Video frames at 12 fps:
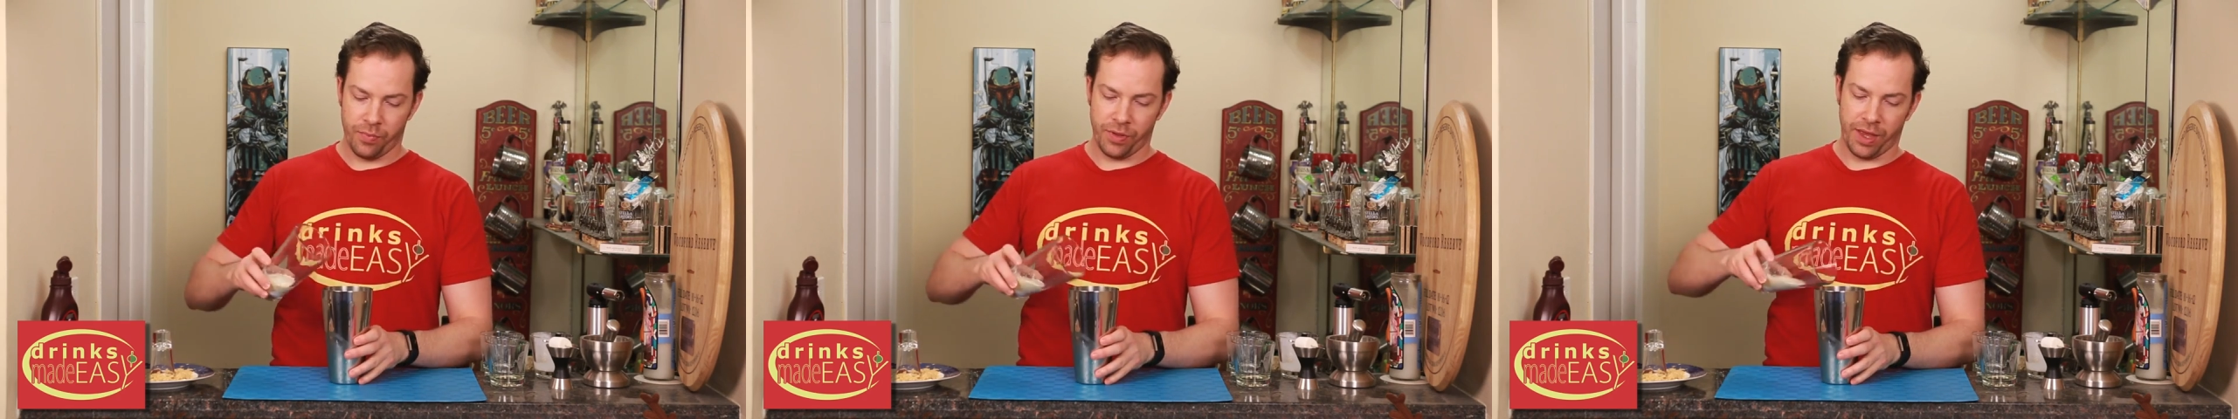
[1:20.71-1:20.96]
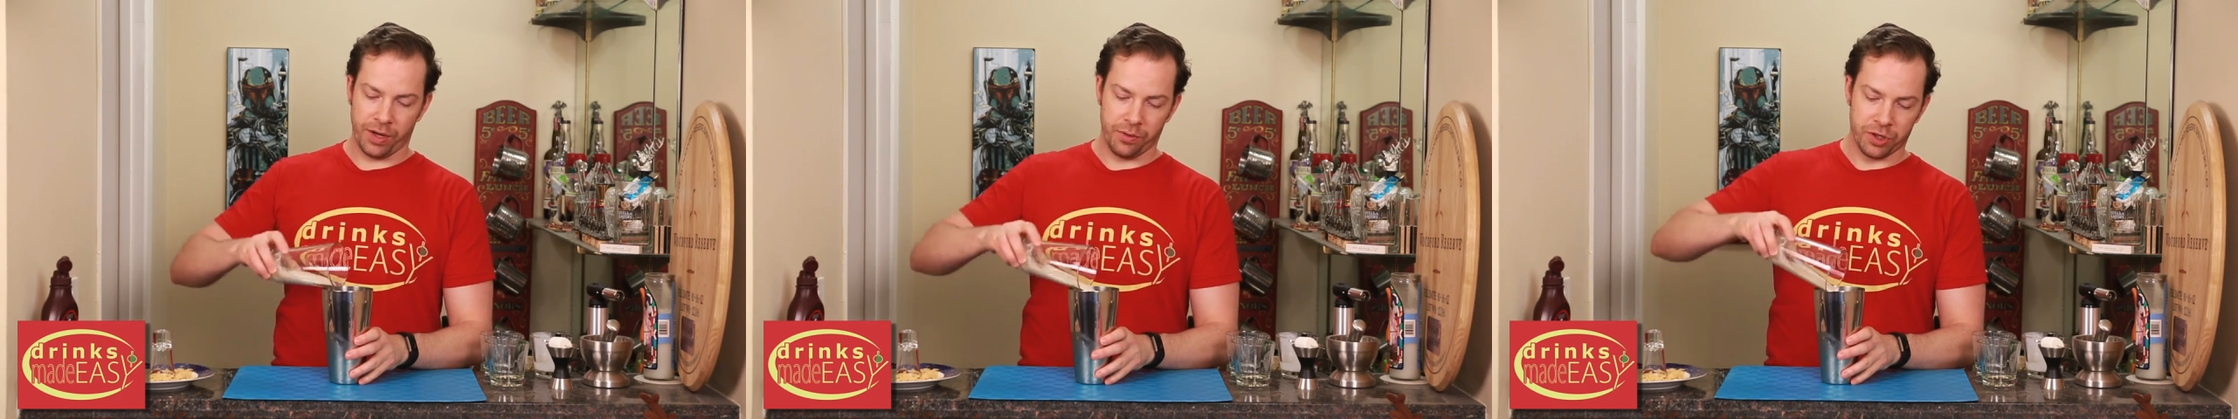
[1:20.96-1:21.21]

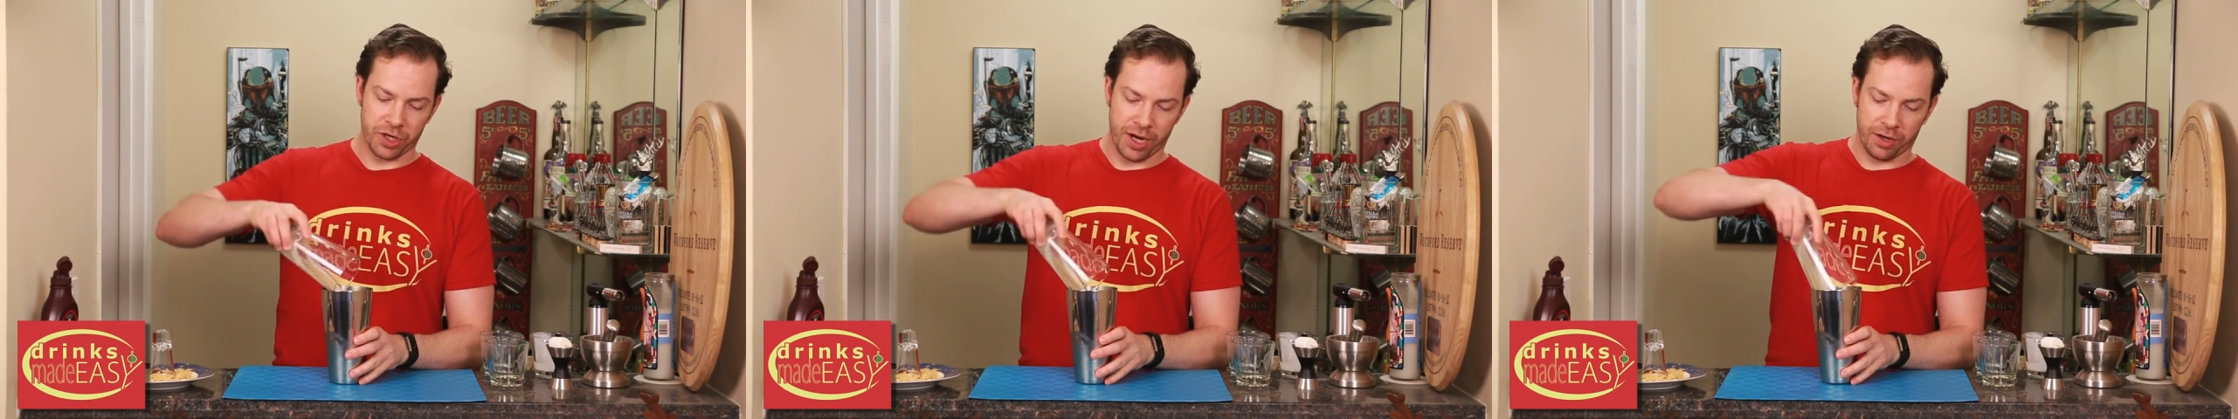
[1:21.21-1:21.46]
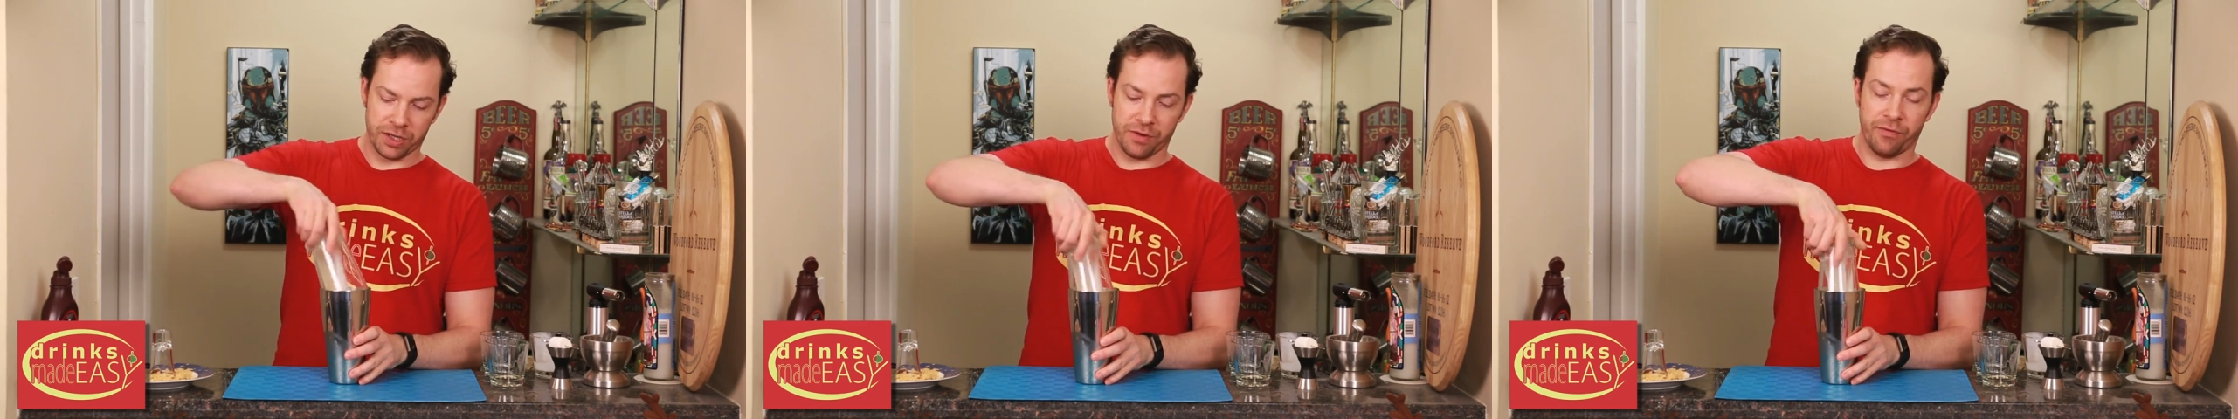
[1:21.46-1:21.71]
Put that into a
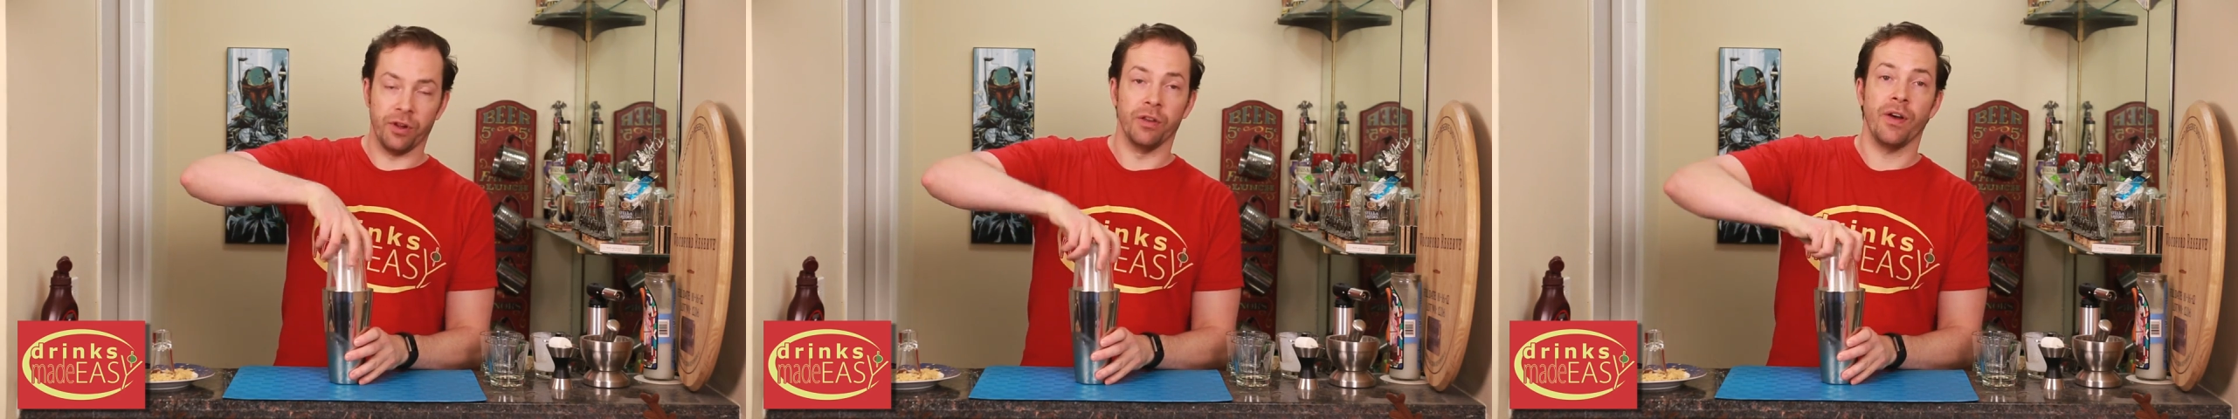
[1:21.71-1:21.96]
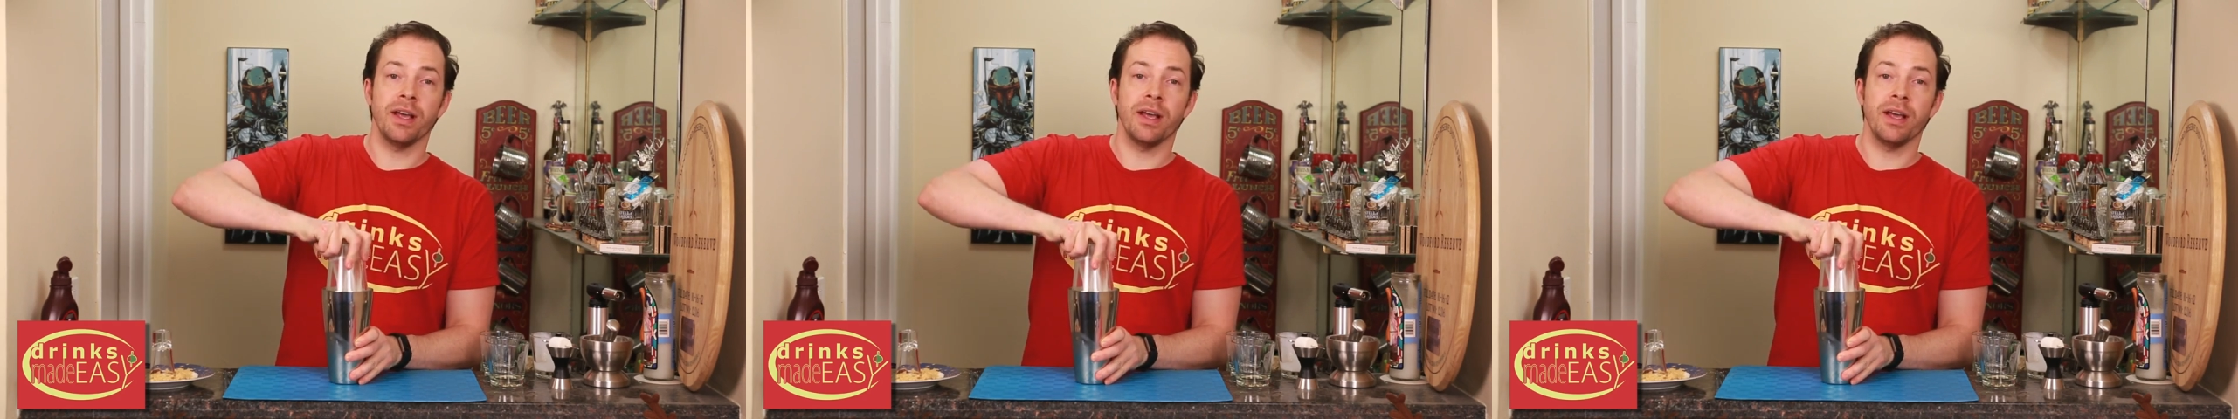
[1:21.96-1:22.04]
shaker tin full of